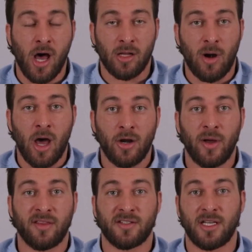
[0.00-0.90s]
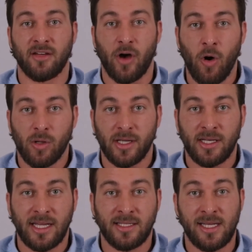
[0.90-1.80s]
Colorado and the city of
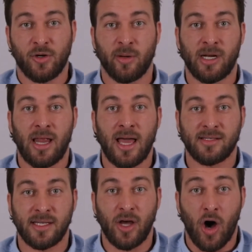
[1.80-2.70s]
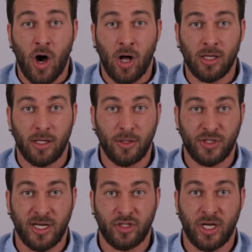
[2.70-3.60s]
Oakland in decriminalizing all
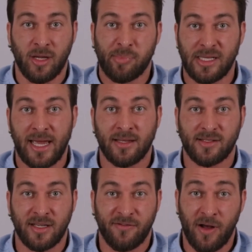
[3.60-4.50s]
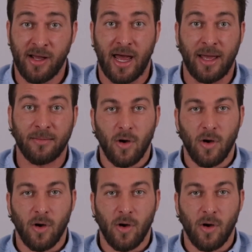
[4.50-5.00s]
hallucinogenic plants and fungi.